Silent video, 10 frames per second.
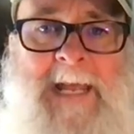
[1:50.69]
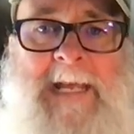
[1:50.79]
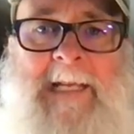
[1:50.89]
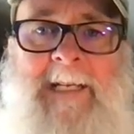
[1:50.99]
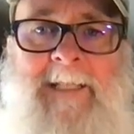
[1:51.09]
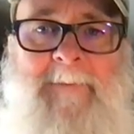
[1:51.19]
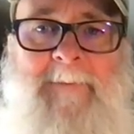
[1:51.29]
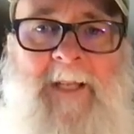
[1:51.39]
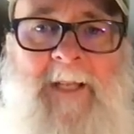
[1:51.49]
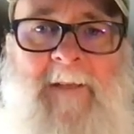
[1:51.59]
anytime
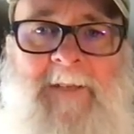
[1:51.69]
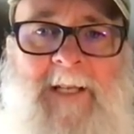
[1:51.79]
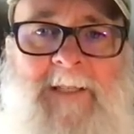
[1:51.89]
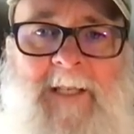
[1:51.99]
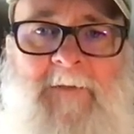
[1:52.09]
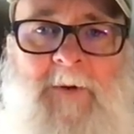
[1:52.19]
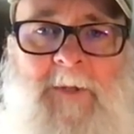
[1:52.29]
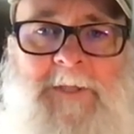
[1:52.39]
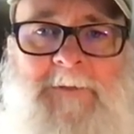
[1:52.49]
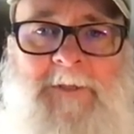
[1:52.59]
the left-hand side of a
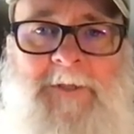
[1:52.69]
horseshoe is